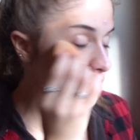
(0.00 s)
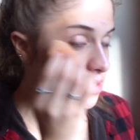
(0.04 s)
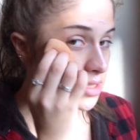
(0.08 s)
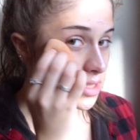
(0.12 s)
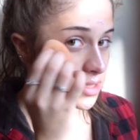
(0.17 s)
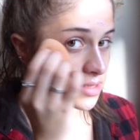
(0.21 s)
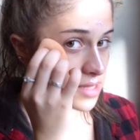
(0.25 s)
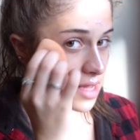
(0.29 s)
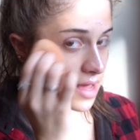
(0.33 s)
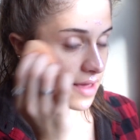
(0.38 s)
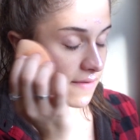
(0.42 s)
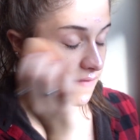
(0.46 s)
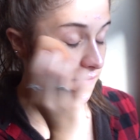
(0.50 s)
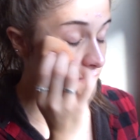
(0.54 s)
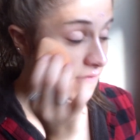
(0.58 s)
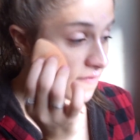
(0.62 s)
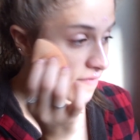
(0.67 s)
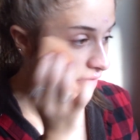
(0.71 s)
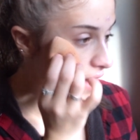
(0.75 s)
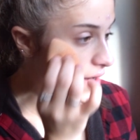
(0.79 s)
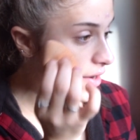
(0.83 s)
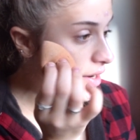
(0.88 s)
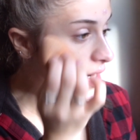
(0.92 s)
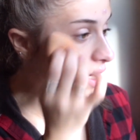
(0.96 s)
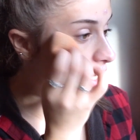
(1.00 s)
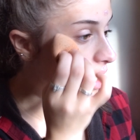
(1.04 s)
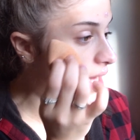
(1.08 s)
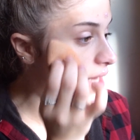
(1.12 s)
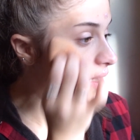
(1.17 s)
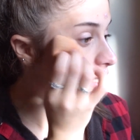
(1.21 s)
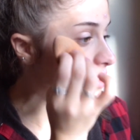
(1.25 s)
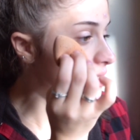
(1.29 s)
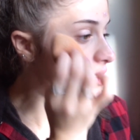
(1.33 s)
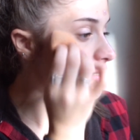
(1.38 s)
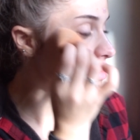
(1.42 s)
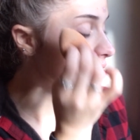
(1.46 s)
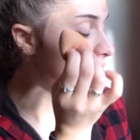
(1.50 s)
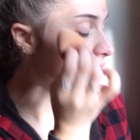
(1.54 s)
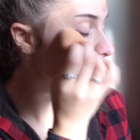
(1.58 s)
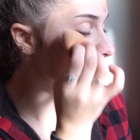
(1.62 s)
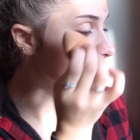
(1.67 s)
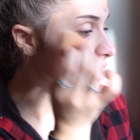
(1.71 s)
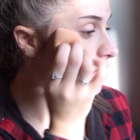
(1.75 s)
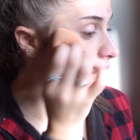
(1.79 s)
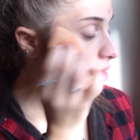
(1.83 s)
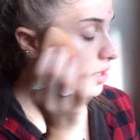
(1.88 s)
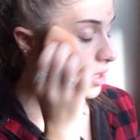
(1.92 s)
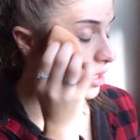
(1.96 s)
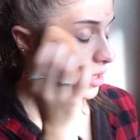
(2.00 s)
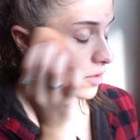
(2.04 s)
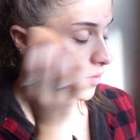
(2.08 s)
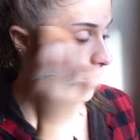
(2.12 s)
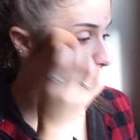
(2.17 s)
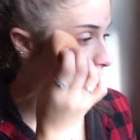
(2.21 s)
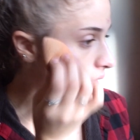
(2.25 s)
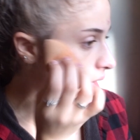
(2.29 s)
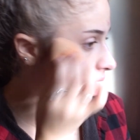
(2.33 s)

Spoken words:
This is a very nice liquid